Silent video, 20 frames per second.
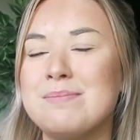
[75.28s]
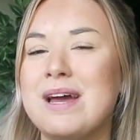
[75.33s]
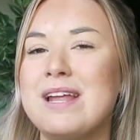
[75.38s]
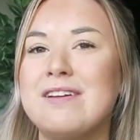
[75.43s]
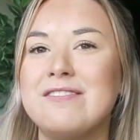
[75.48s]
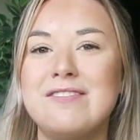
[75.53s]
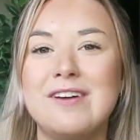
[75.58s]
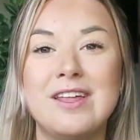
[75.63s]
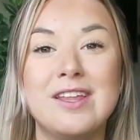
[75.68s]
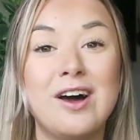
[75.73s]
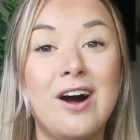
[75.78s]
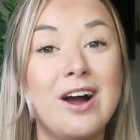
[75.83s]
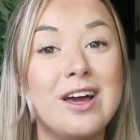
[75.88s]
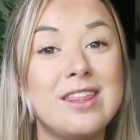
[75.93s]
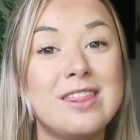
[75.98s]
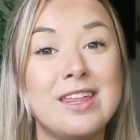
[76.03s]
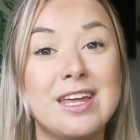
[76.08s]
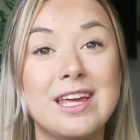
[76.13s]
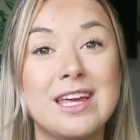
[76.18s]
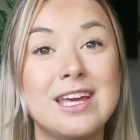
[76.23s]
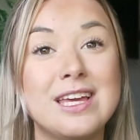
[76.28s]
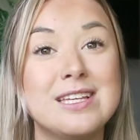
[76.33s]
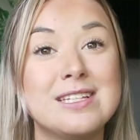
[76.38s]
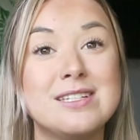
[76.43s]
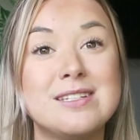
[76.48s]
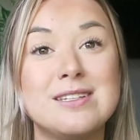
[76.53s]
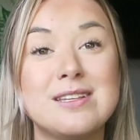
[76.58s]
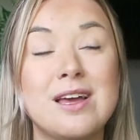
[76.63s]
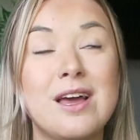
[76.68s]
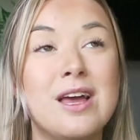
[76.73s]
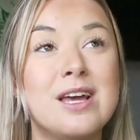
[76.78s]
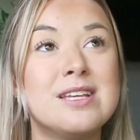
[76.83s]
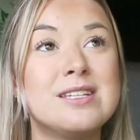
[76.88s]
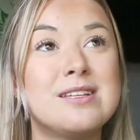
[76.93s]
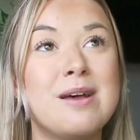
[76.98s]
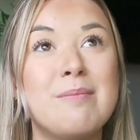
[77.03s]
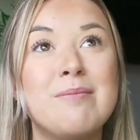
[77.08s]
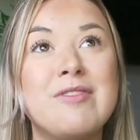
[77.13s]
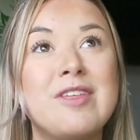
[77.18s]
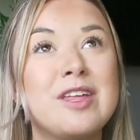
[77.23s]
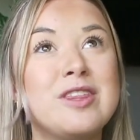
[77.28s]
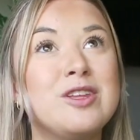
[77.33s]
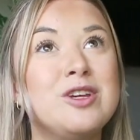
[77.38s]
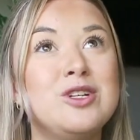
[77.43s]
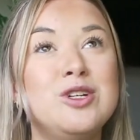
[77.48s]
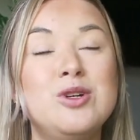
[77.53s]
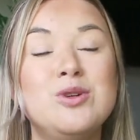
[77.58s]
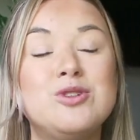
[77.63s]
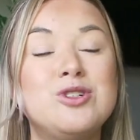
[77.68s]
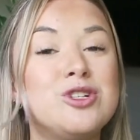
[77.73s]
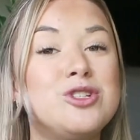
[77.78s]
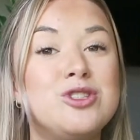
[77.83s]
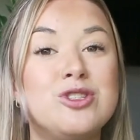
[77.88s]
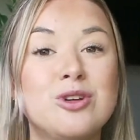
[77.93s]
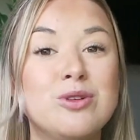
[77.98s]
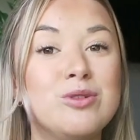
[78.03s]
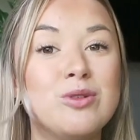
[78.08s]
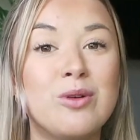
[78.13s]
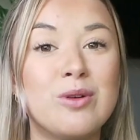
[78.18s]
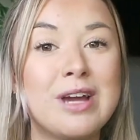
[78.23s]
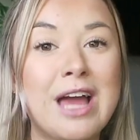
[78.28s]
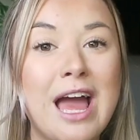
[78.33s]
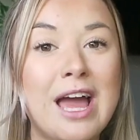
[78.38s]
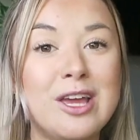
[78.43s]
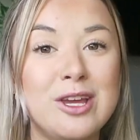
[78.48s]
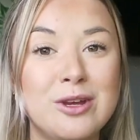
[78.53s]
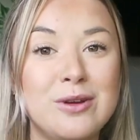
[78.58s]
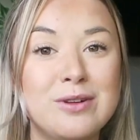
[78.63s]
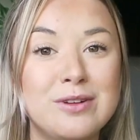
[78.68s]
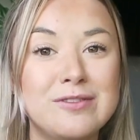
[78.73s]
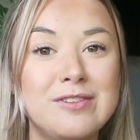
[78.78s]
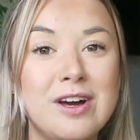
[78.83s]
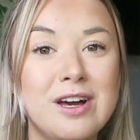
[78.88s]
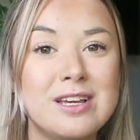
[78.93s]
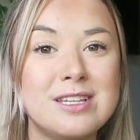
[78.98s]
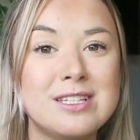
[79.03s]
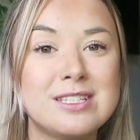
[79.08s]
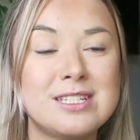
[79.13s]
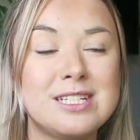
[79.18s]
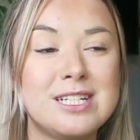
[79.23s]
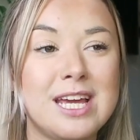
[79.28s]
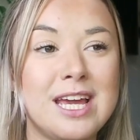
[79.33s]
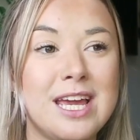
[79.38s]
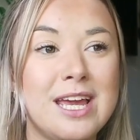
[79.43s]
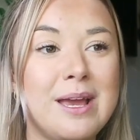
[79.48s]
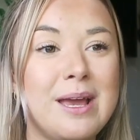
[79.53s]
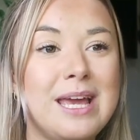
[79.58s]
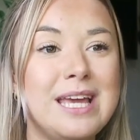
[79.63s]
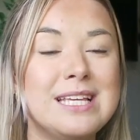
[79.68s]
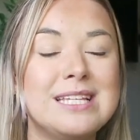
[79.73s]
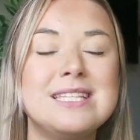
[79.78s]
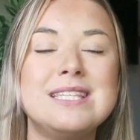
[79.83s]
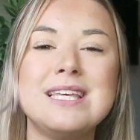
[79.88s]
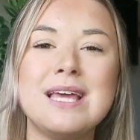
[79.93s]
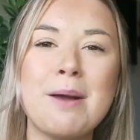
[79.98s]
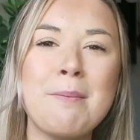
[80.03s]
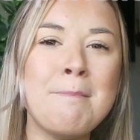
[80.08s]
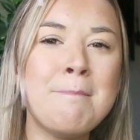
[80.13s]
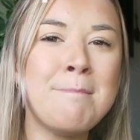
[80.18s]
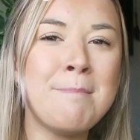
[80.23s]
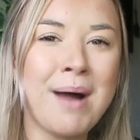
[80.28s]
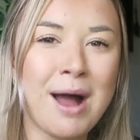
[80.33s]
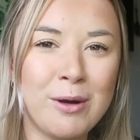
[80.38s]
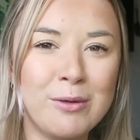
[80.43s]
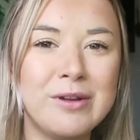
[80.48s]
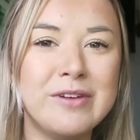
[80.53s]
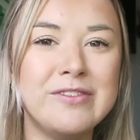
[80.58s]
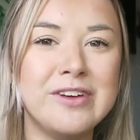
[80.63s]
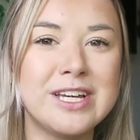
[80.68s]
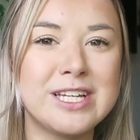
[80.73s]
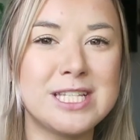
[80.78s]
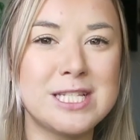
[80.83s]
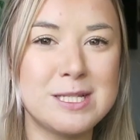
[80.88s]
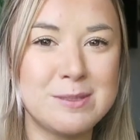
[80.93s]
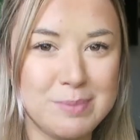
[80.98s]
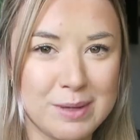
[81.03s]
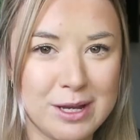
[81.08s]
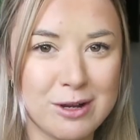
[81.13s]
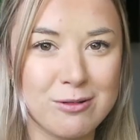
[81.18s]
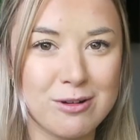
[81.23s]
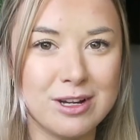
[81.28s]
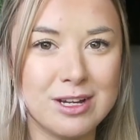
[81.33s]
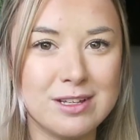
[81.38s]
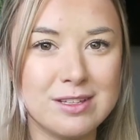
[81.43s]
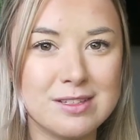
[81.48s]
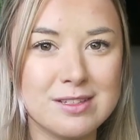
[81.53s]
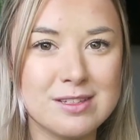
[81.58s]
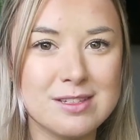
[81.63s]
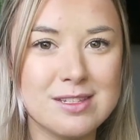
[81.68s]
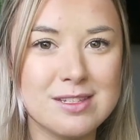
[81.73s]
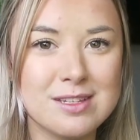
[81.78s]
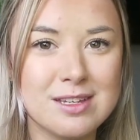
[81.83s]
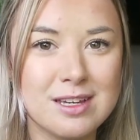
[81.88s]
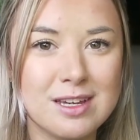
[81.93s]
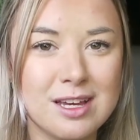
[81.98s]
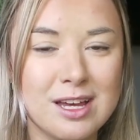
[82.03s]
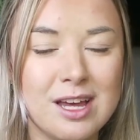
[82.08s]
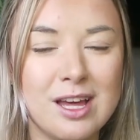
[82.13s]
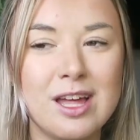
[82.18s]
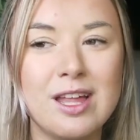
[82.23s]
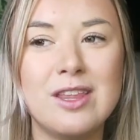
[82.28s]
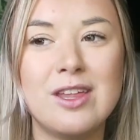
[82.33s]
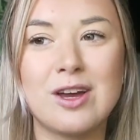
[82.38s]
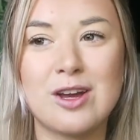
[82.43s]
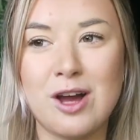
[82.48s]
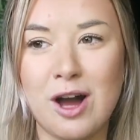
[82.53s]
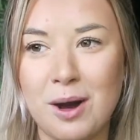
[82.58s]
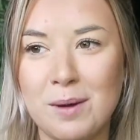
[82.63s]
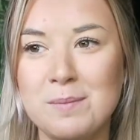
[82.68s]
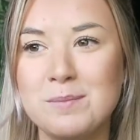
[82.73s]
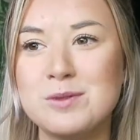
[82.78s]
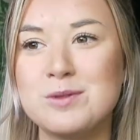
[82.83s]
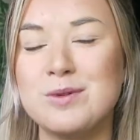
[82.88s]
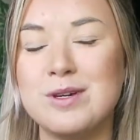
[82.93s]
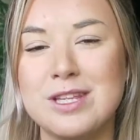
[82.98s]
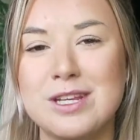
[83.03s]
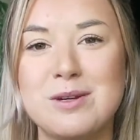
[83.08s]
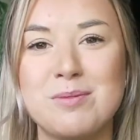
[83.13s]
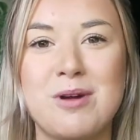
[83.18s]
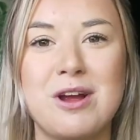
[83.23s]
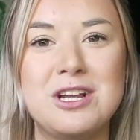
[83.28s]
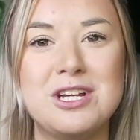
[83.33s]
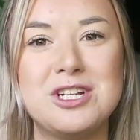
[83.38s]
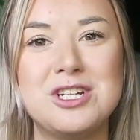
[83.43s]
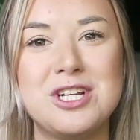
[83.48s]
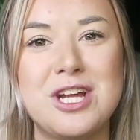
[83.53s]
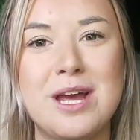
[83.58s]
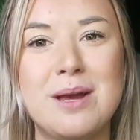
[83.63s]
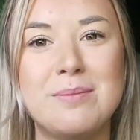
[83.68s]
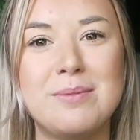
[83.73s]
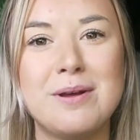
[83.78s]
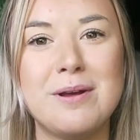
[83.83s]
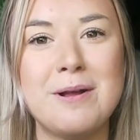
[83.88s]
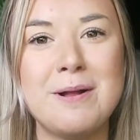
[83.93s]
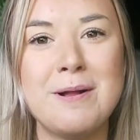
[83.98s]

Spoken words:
benefit that I think is something that you just do not get at university is the amount of experience that comes with an apprenticeship.